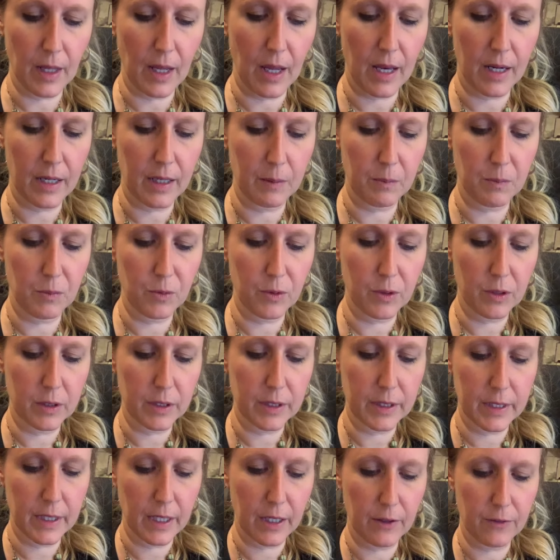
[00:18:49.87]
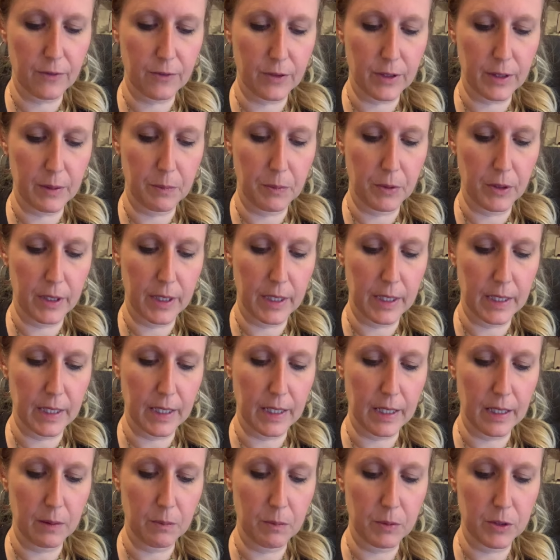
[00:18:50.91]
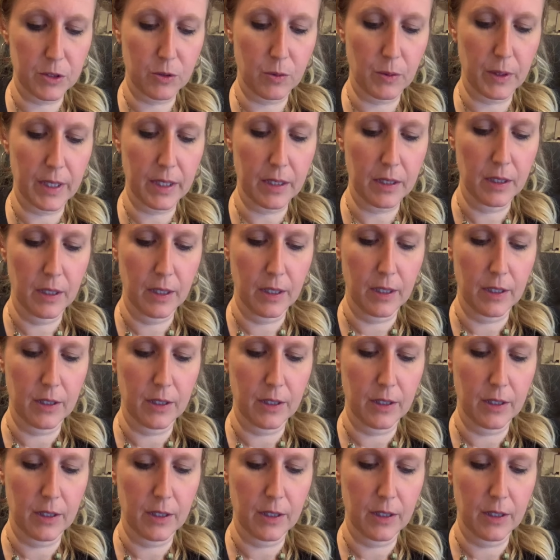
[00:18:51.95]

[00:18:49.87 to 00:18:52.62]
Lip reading: And I'm really carefully putting it in between.